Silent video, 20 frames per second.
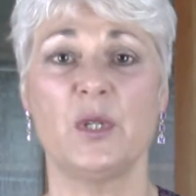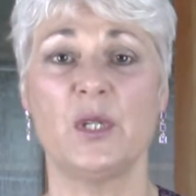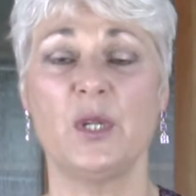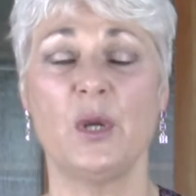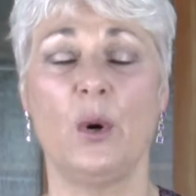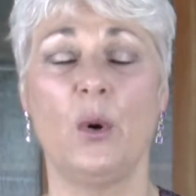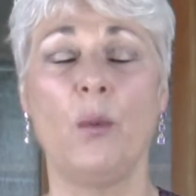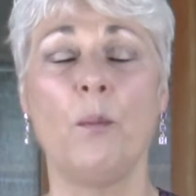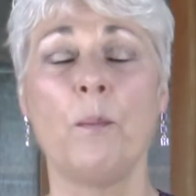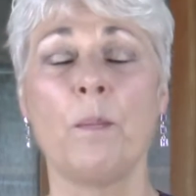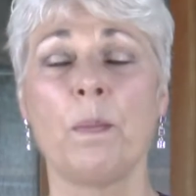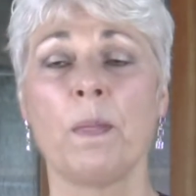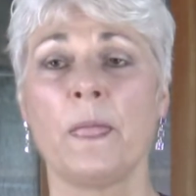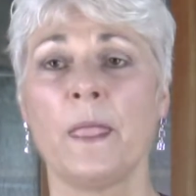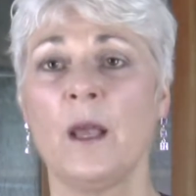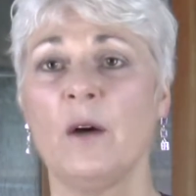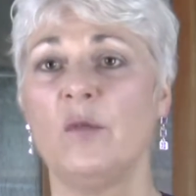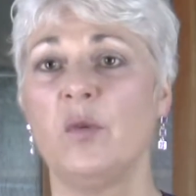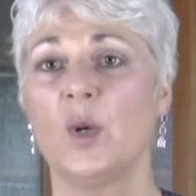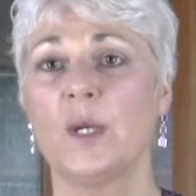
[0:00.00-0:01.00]
So,
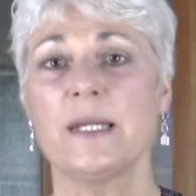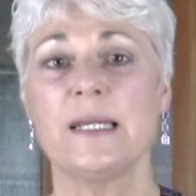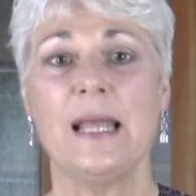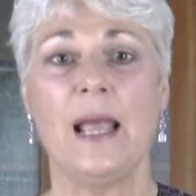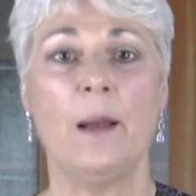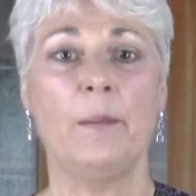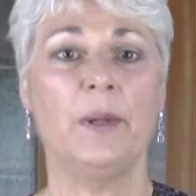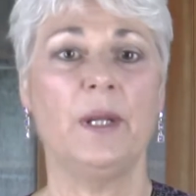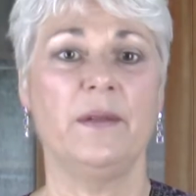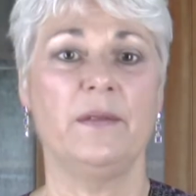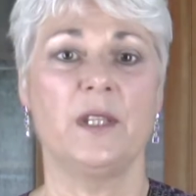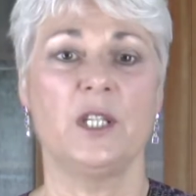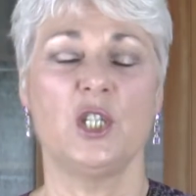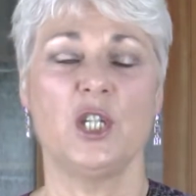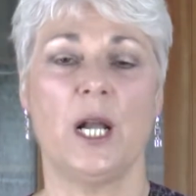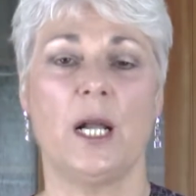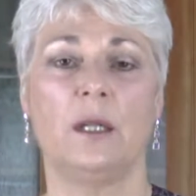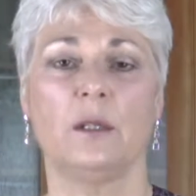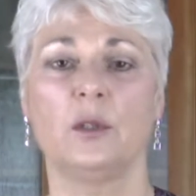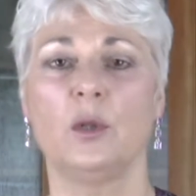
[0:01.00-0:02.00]
for example, if the
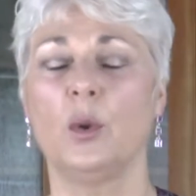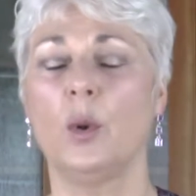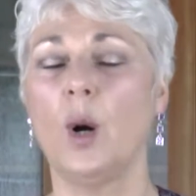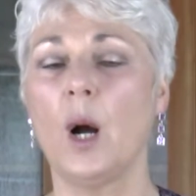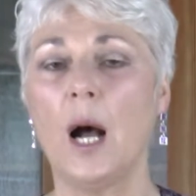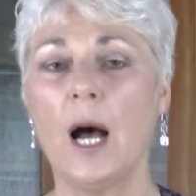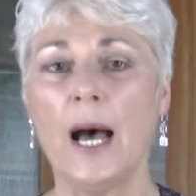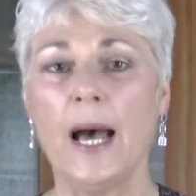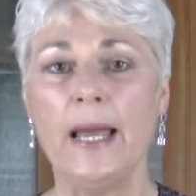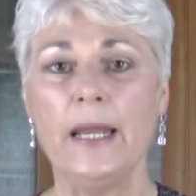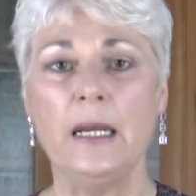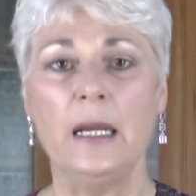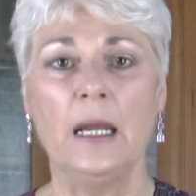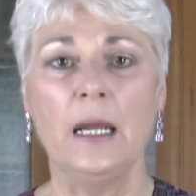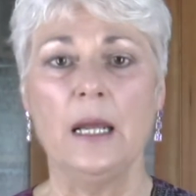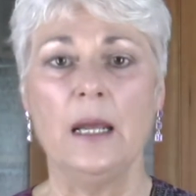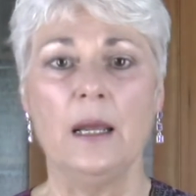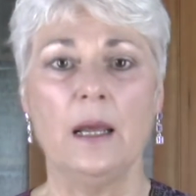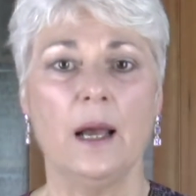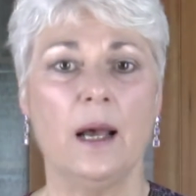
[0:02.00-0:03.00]
child cried,
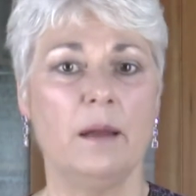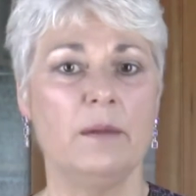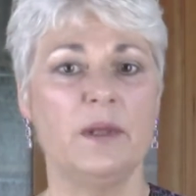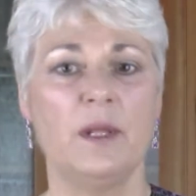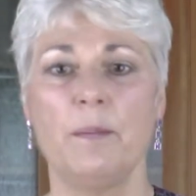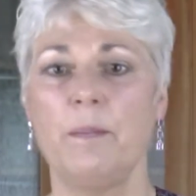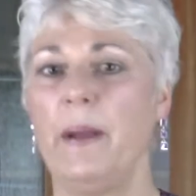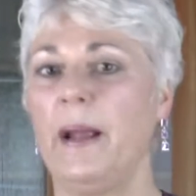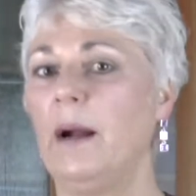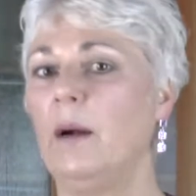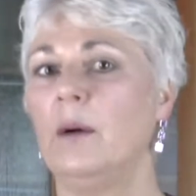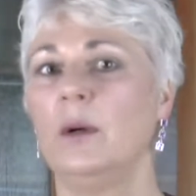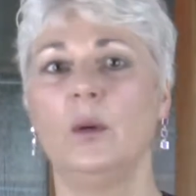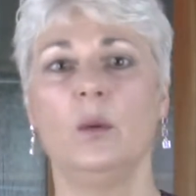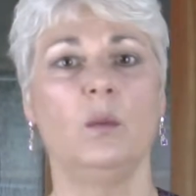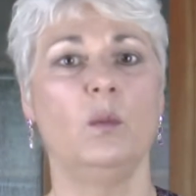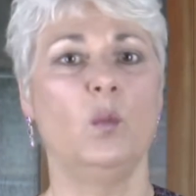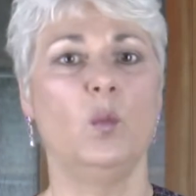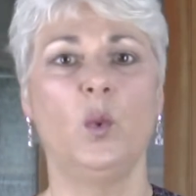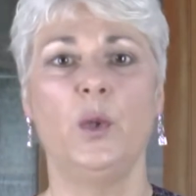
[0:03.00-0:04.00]
the
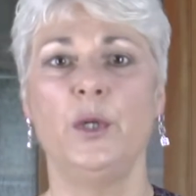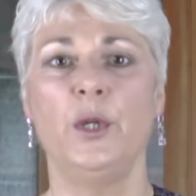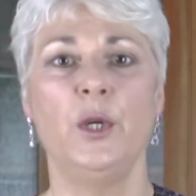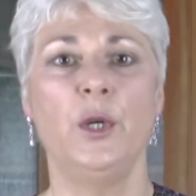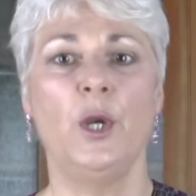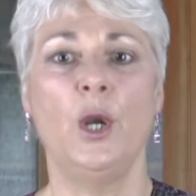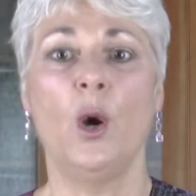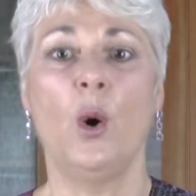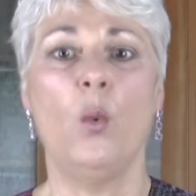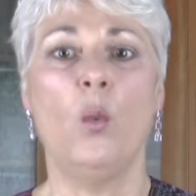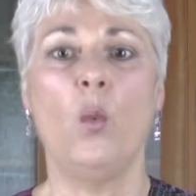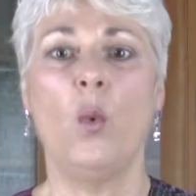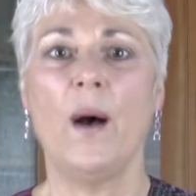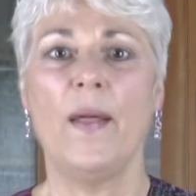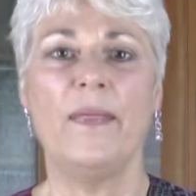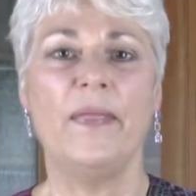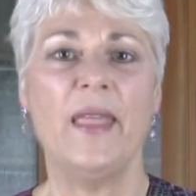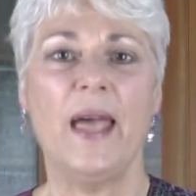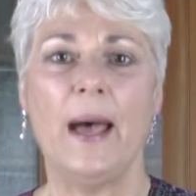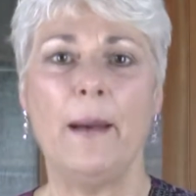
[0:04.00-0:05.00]
parent wouldn't know
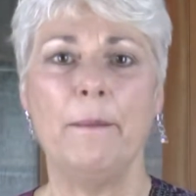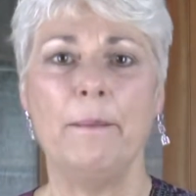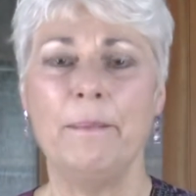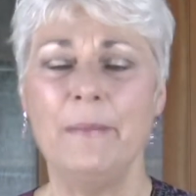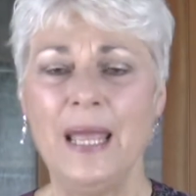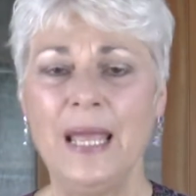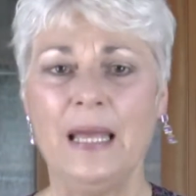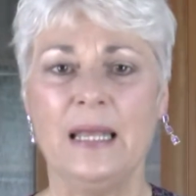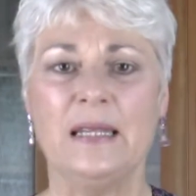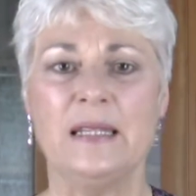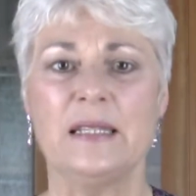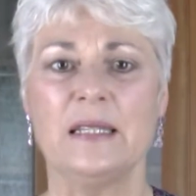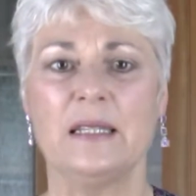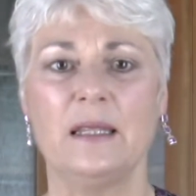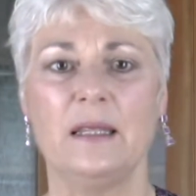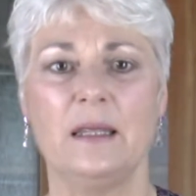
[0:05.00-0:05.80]
what that meant.